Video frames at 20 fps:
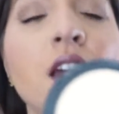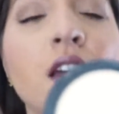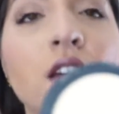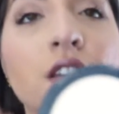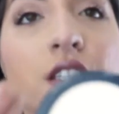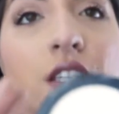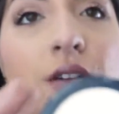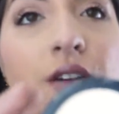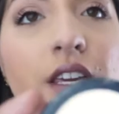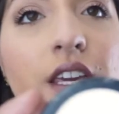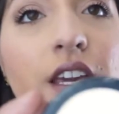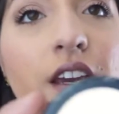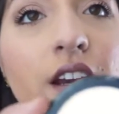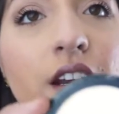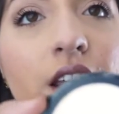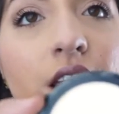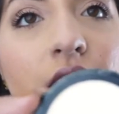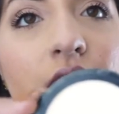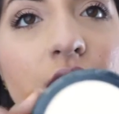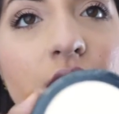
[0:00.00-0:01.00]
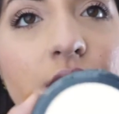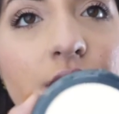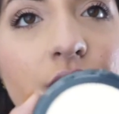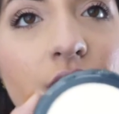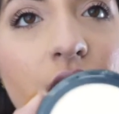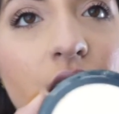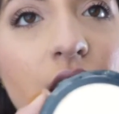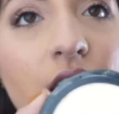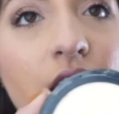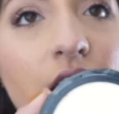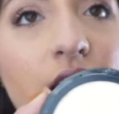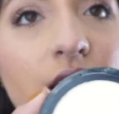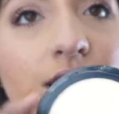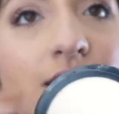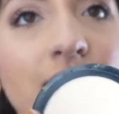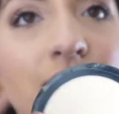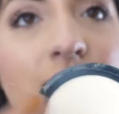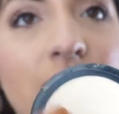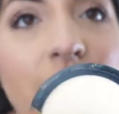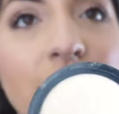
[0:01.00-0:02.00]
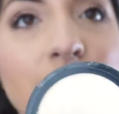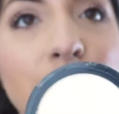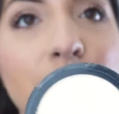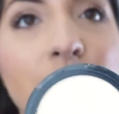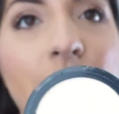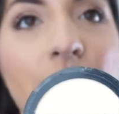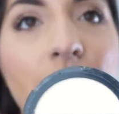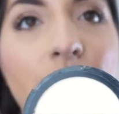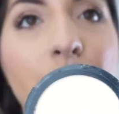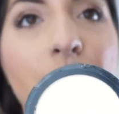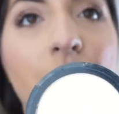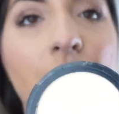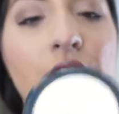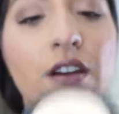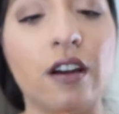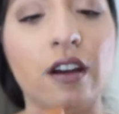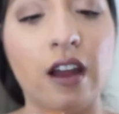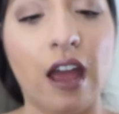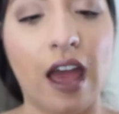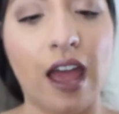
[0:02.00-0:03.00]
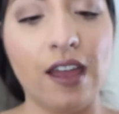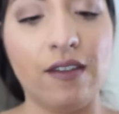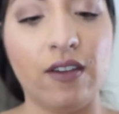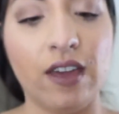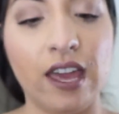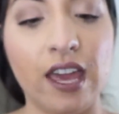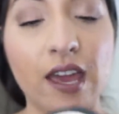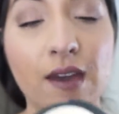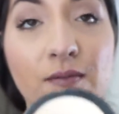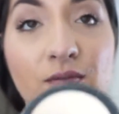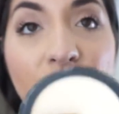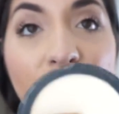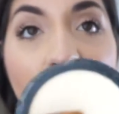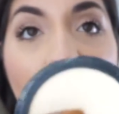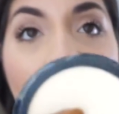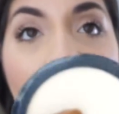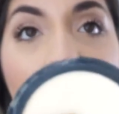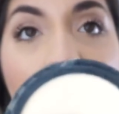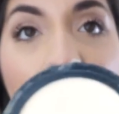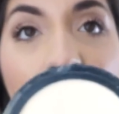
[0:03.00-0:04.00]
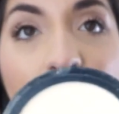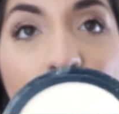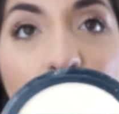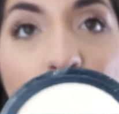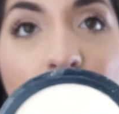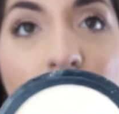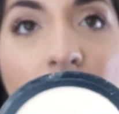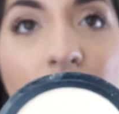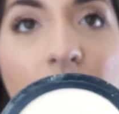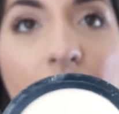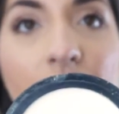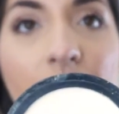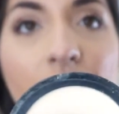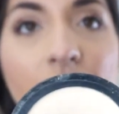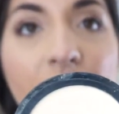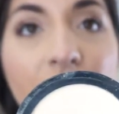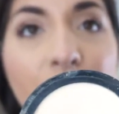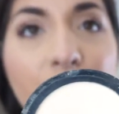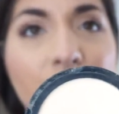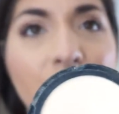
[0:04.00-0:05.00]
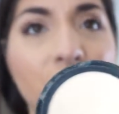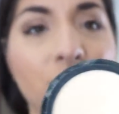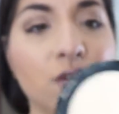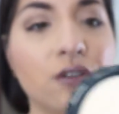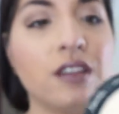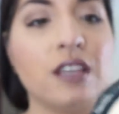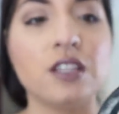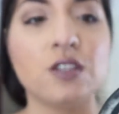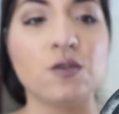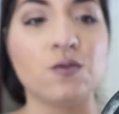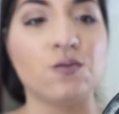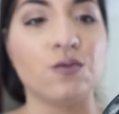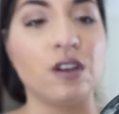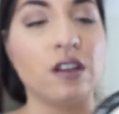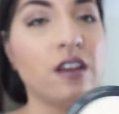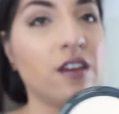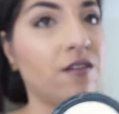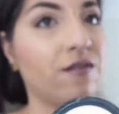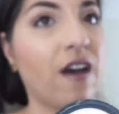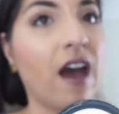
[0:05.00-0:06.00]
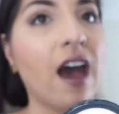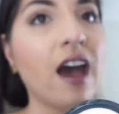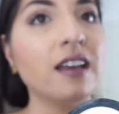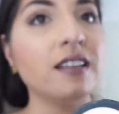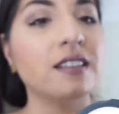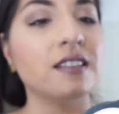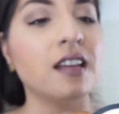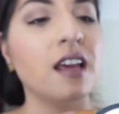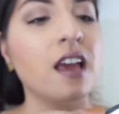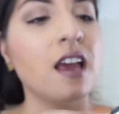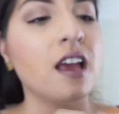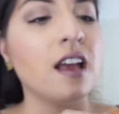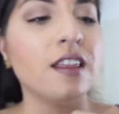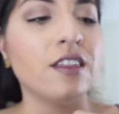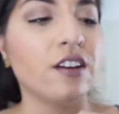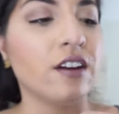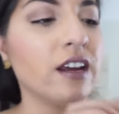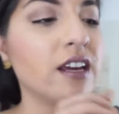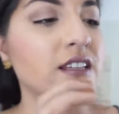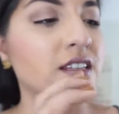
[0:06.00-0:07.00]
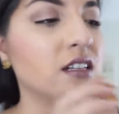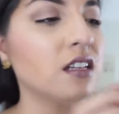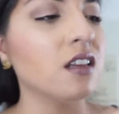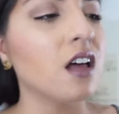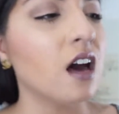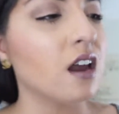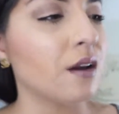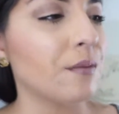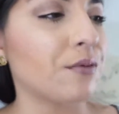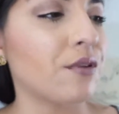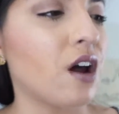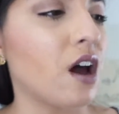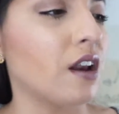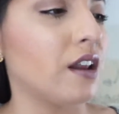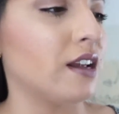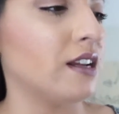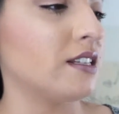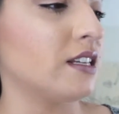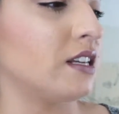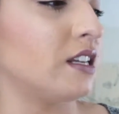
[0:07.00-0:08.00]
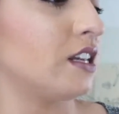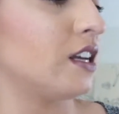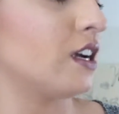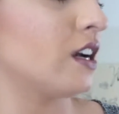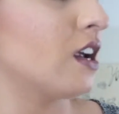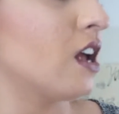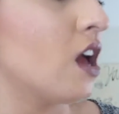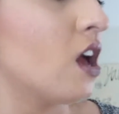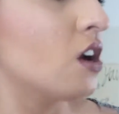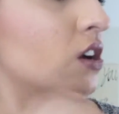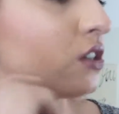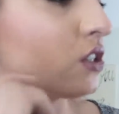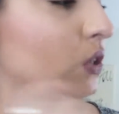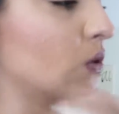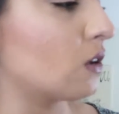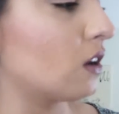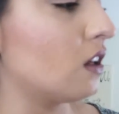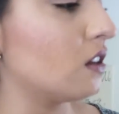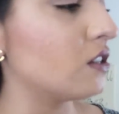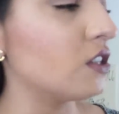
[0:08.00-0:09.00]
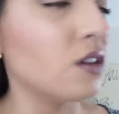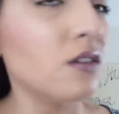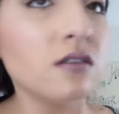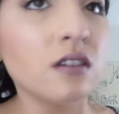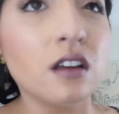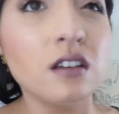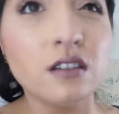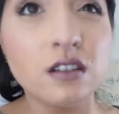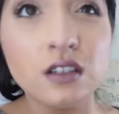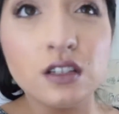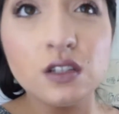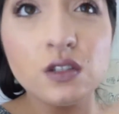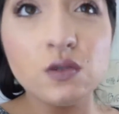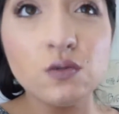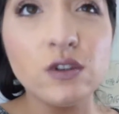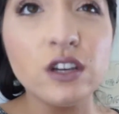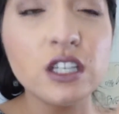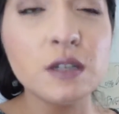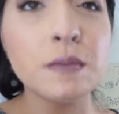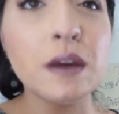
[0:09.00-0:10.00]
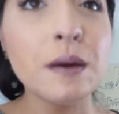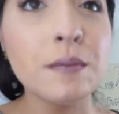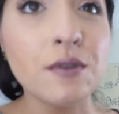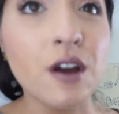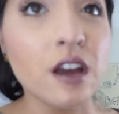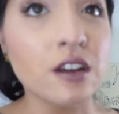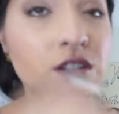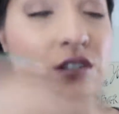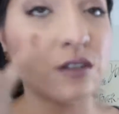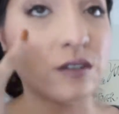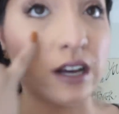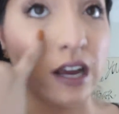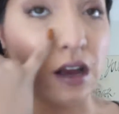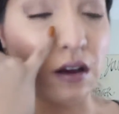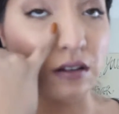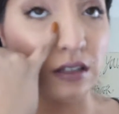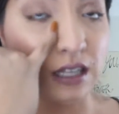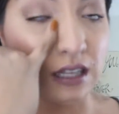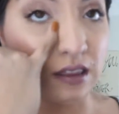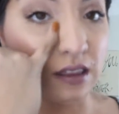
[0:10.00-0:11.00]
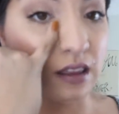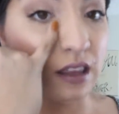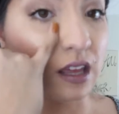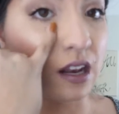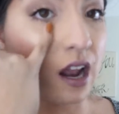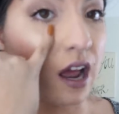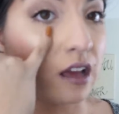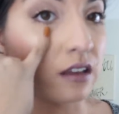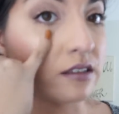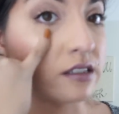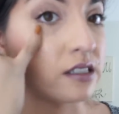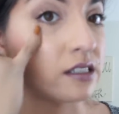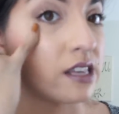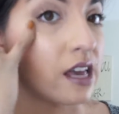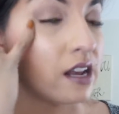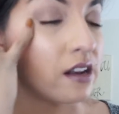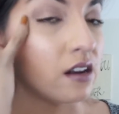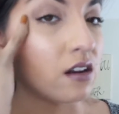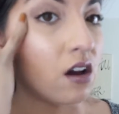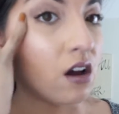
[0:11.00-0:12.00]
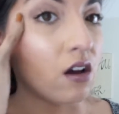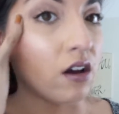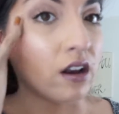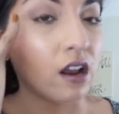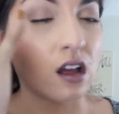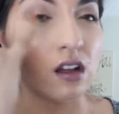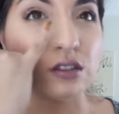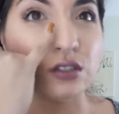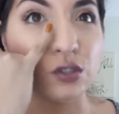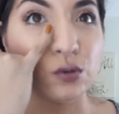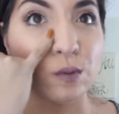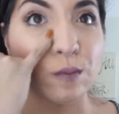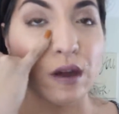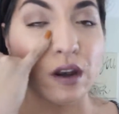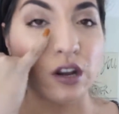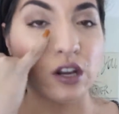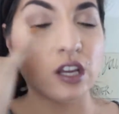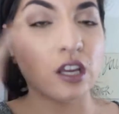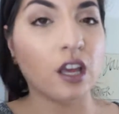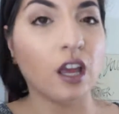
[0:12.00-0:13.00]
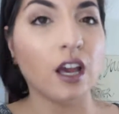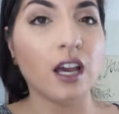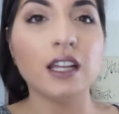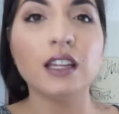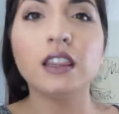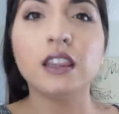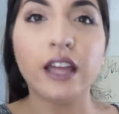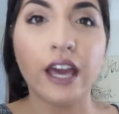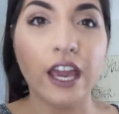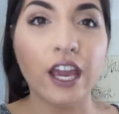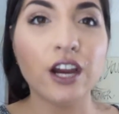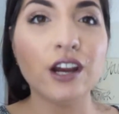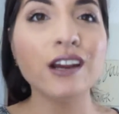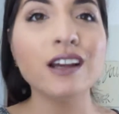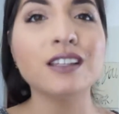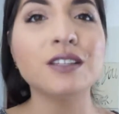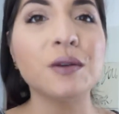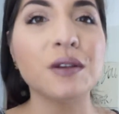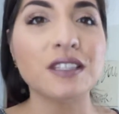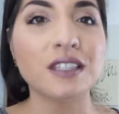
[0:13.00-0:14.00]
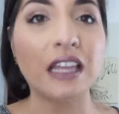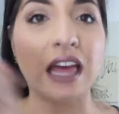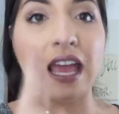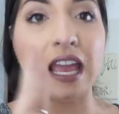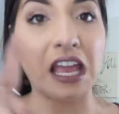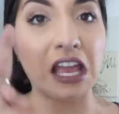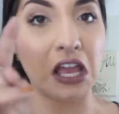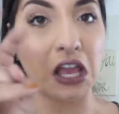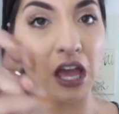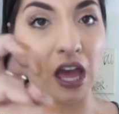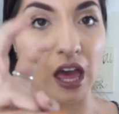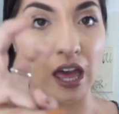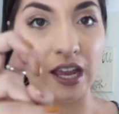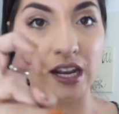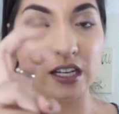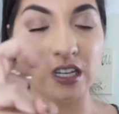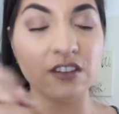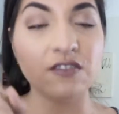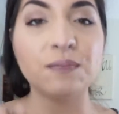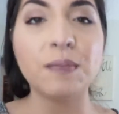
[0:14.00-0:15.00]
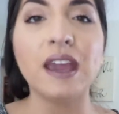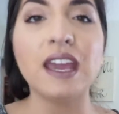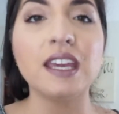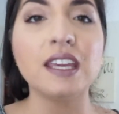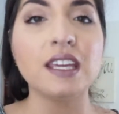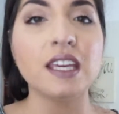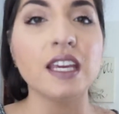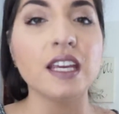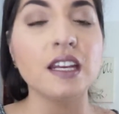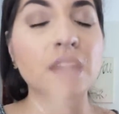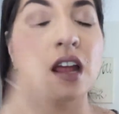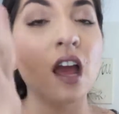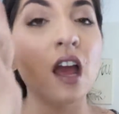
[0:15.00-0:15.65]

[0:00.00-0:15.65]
So here it is right here. It's a nice banana powder. I've hit very little pan. I went through this really fast. There isn't a lot of product in here. So what I'll do is I'll just swish my brush around and then I'll set it on. I'll do about a good layer so it's like kind of baking.